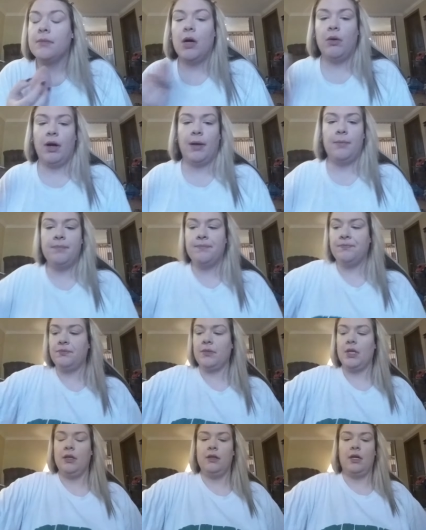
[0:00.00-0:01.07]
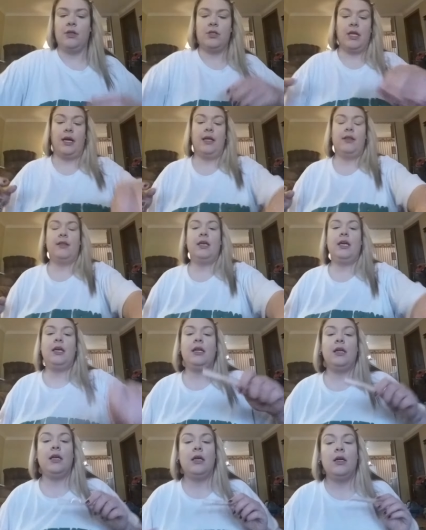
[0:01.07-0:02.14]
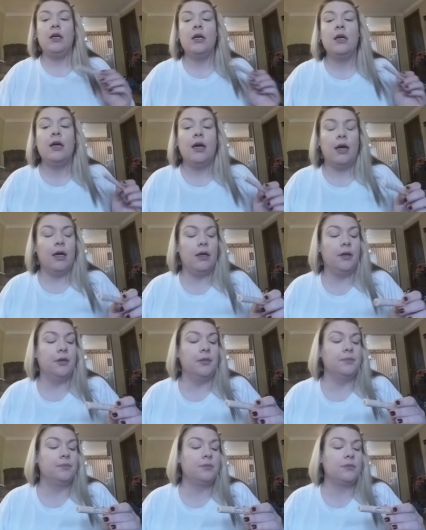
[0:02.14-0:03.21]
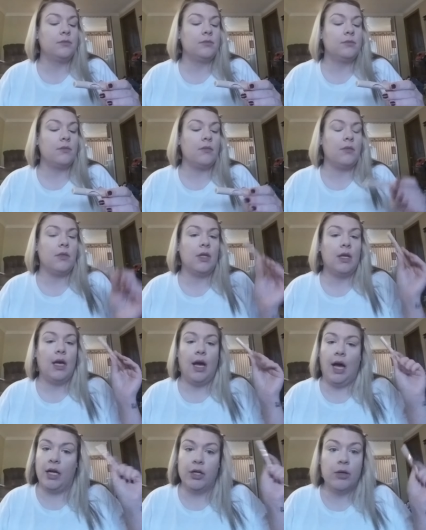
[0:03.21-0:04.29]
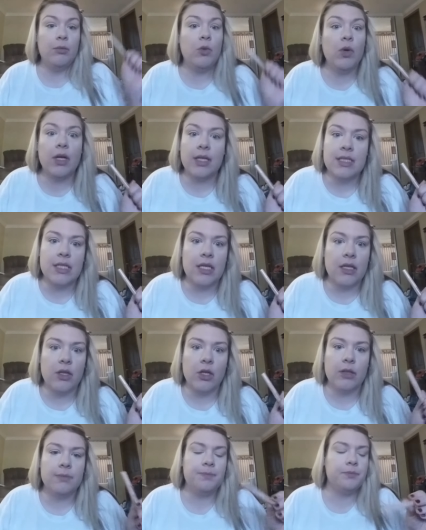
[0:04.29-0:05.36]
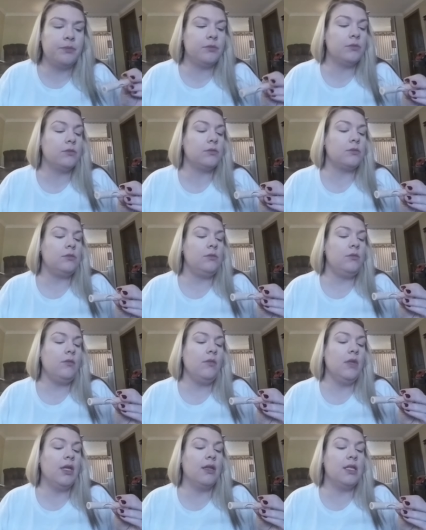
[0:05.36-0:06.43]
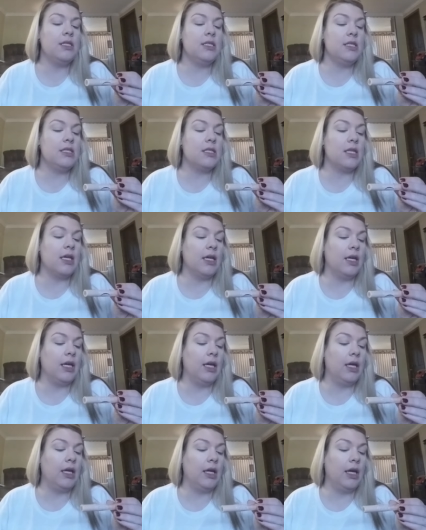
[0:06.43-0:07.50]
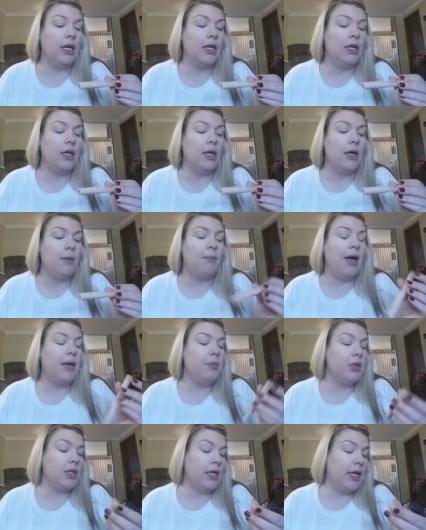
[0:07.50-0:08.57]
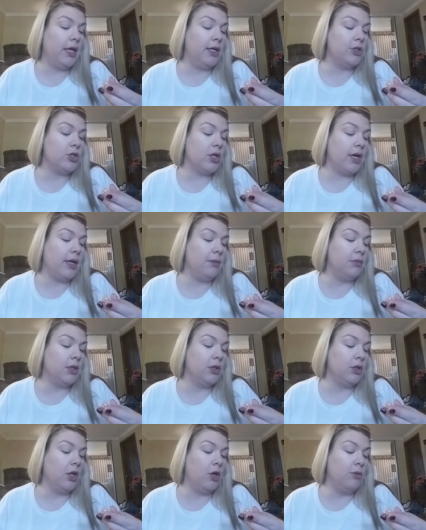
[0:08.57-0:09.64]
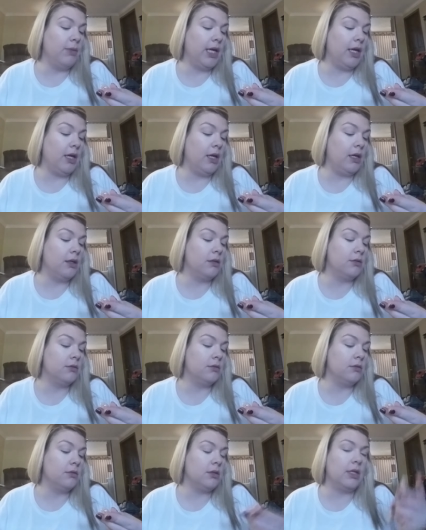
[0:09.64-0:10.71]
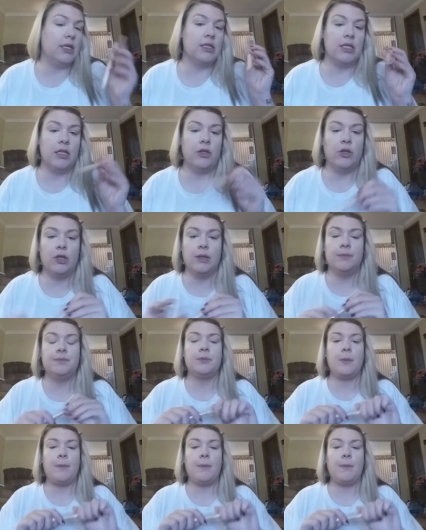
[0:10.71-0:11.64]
Okay, there's that. Then I do more concealer. This is the Maybelline Dream Lumi concealer.